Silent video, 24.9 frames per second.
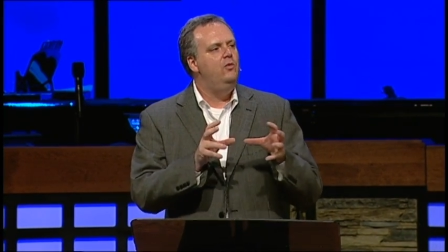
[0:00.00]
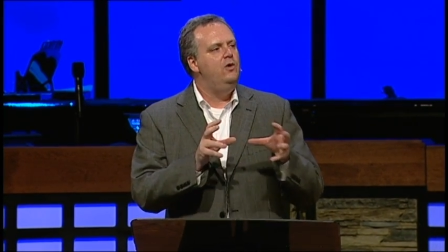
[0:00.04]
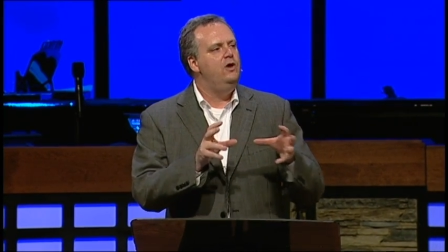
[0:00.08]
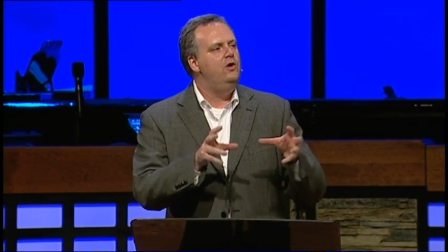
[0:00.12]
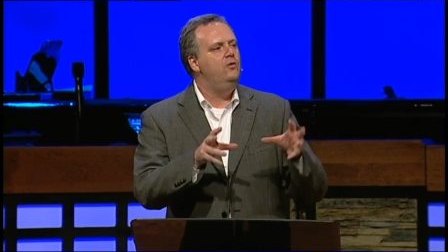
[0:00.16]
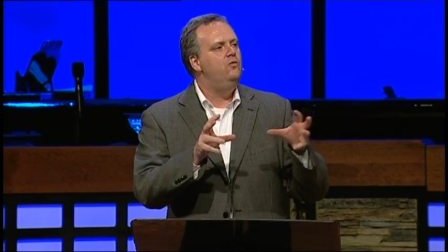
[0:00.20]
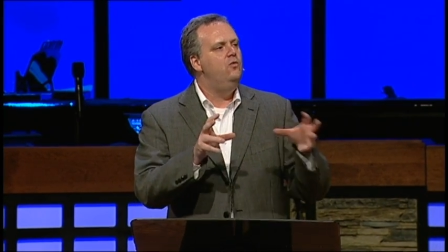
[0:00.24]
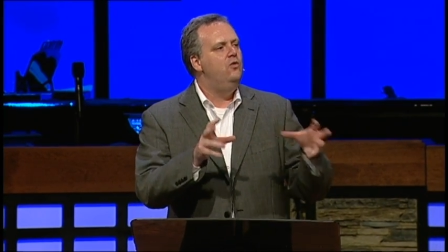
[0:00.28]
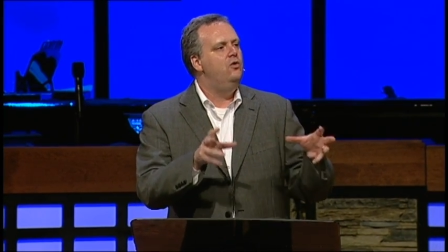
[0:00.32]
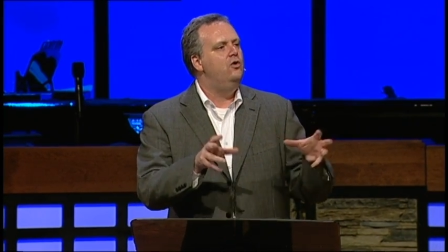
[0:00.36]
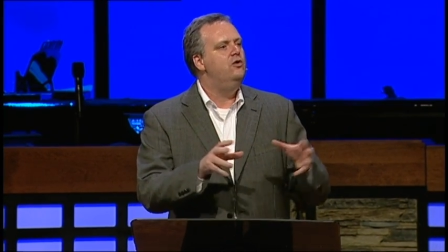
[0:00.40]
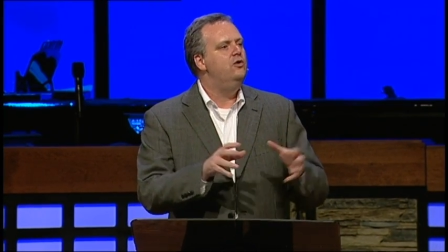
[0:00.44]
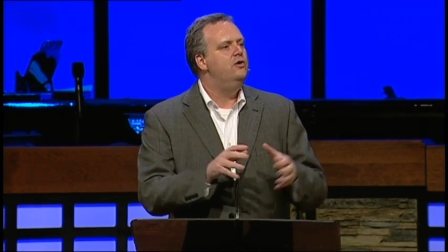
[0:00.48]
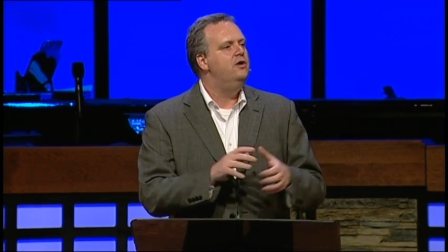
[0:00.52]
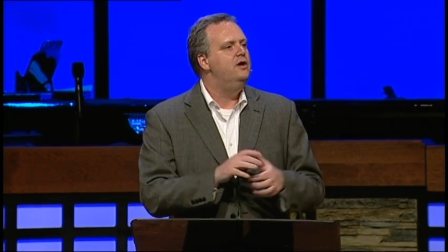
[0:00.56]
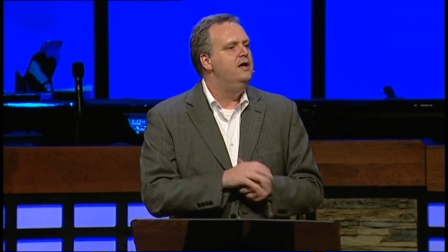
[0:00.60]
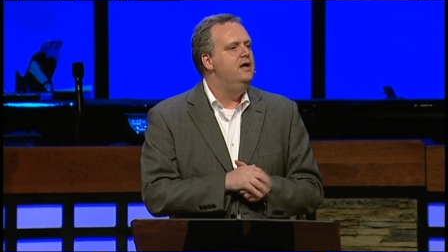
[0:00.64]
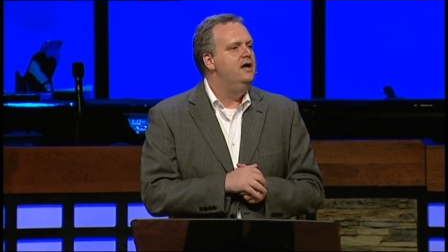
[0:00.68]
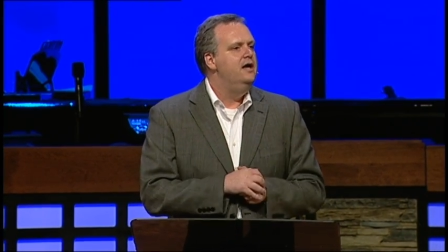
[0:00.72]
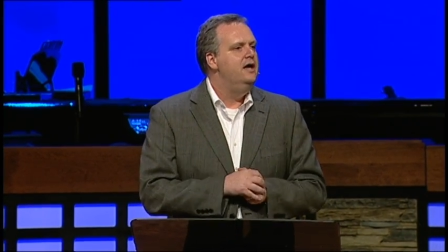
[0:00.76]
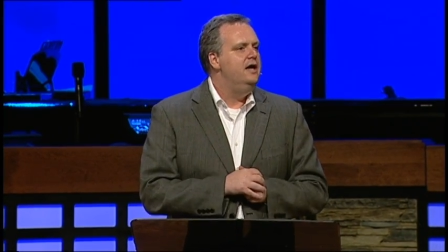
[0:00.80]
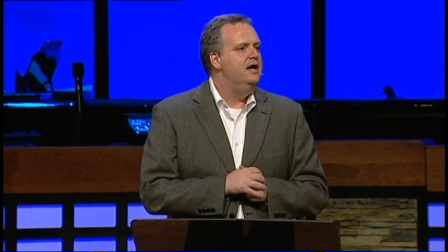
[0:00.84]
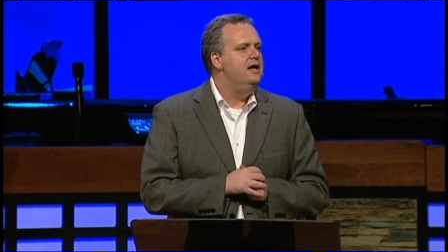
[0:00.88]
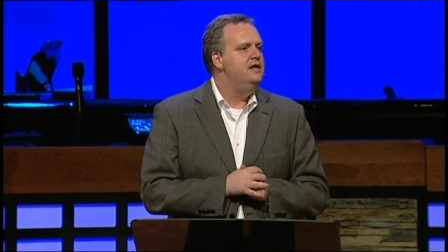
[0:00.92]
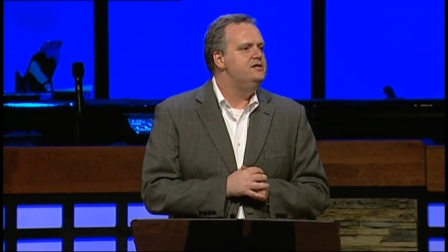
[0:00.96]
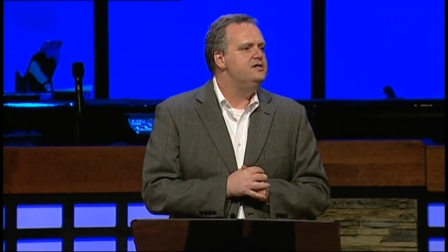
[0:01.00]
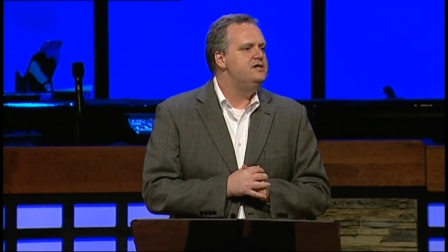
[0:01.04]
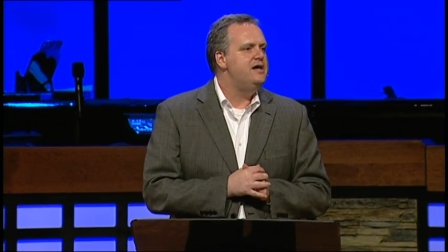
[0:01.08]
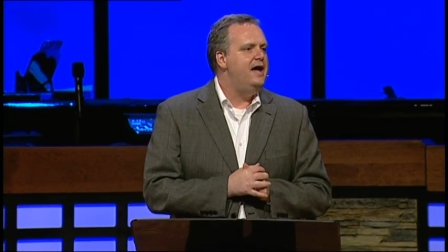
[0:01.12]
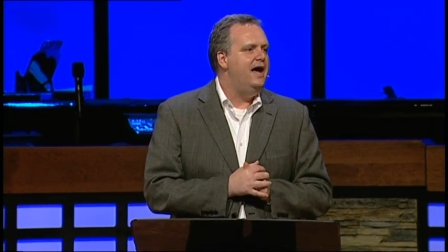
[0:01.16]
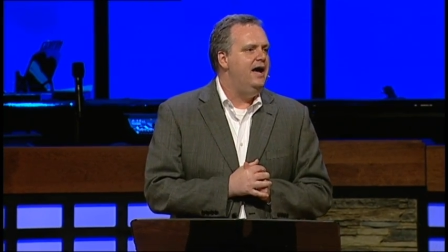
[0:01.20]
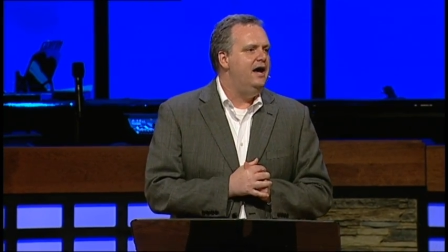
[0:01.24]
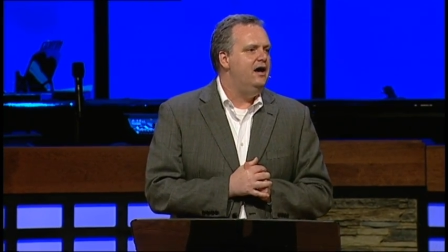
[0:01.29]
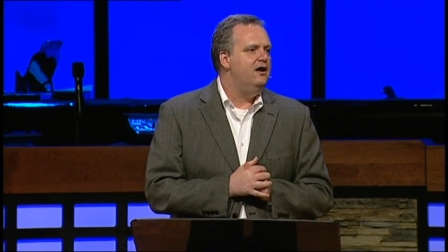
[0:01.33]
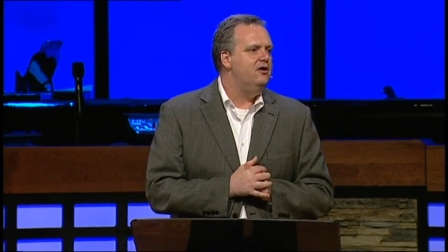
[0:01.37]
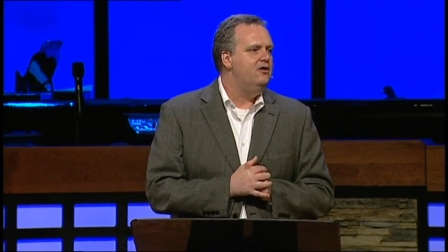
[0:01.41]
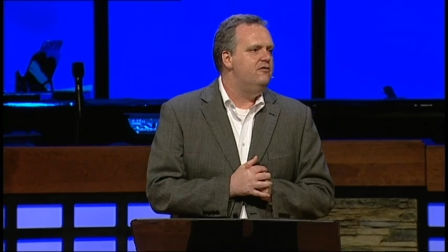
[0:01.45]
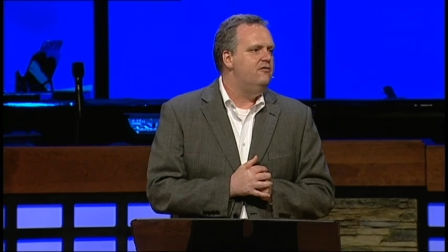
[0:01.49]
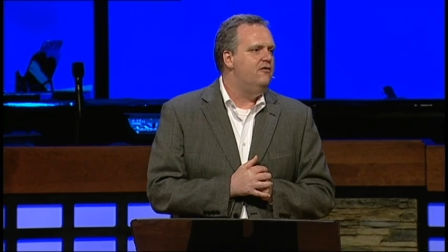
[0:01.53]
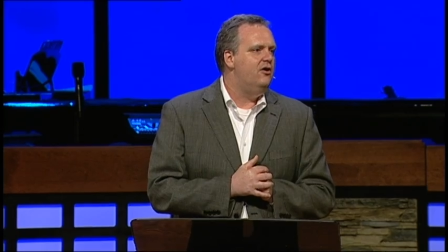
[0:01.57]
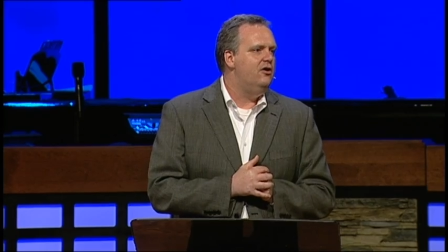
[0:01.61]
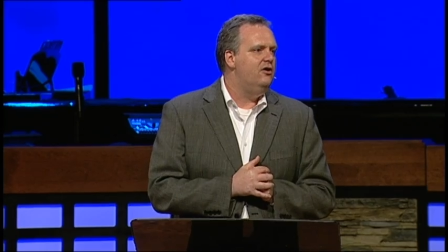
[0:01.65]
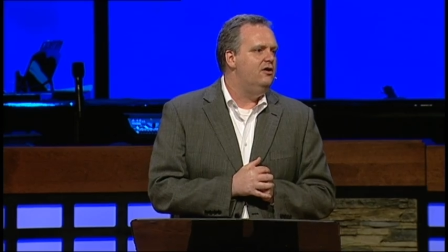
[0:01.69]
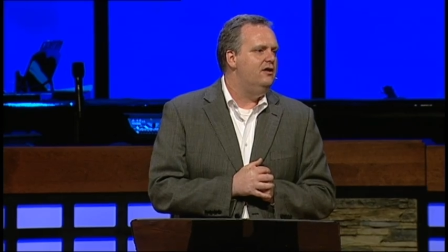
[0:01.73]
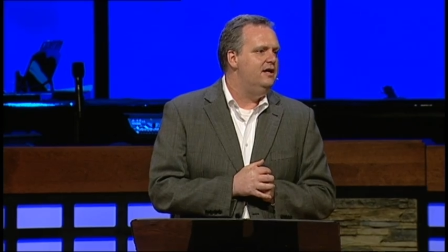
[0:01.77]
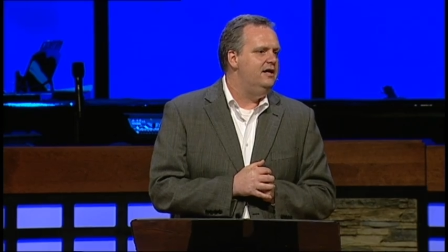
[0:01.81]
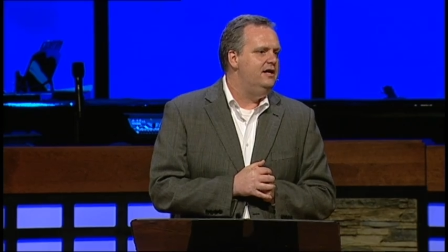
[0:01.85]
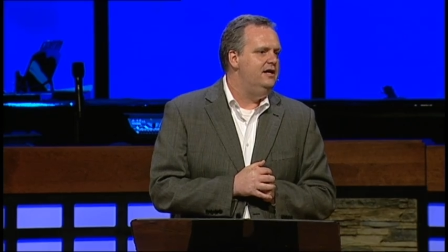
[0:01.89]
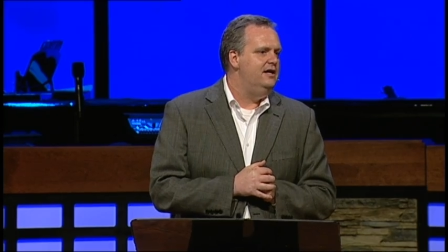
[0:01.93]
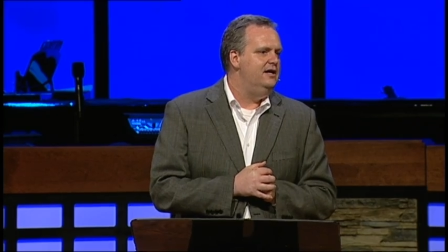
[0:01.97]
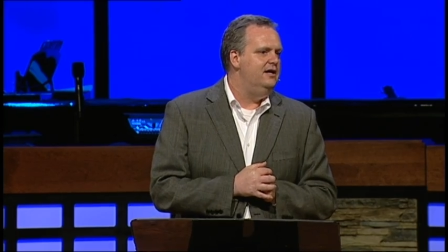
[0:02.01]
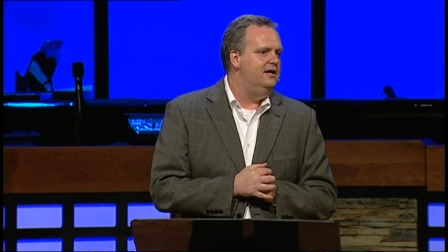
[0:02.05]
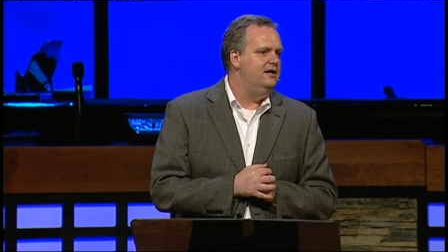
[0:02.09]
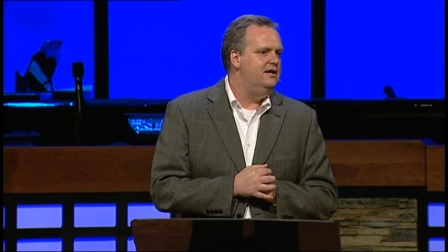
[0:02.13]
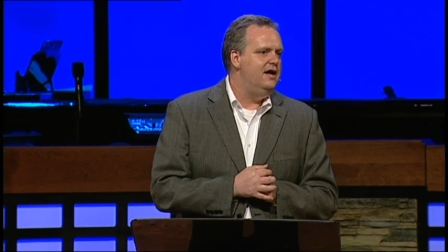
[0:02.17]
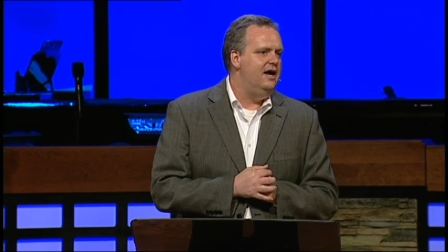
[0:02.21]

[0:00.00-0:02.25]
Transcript: we want is out of our league?